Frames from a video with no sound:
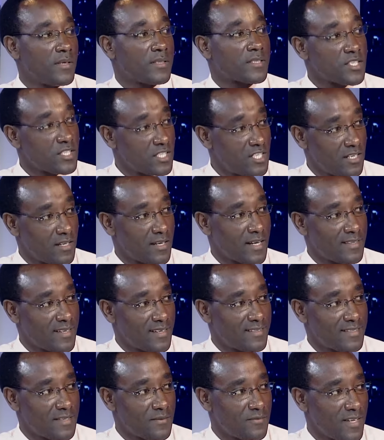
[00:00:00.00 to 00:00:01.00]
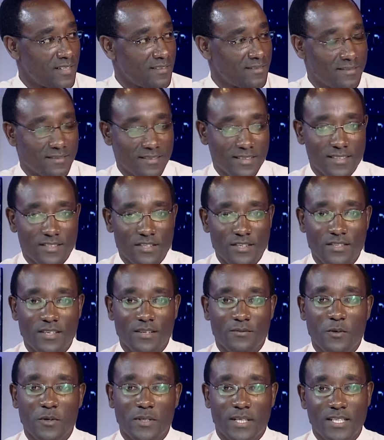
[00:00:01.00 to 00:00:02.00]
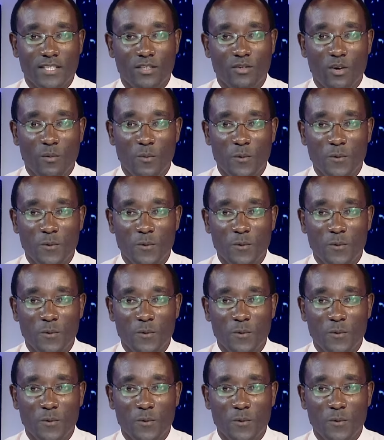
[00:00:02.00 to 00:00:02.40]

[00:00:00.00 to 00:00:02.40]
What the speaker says: treating adults even. Treating for intestinal